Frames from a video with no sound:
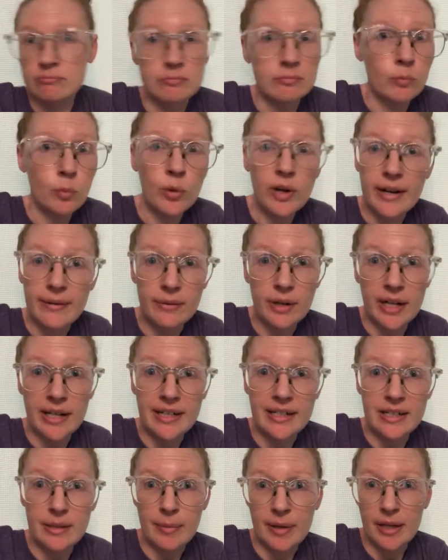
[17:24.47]
whenever I
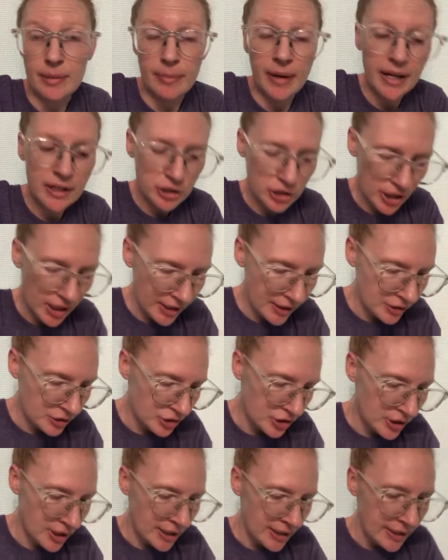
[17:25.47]
needed to make a bag
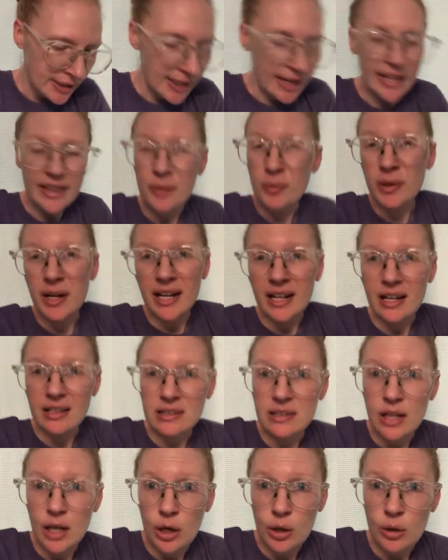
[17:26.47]
change. And then when I got
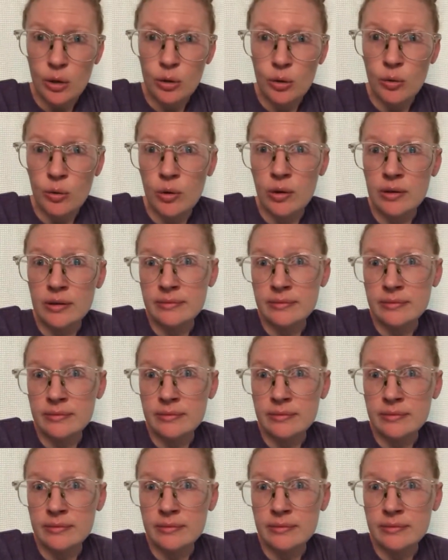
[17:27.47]
low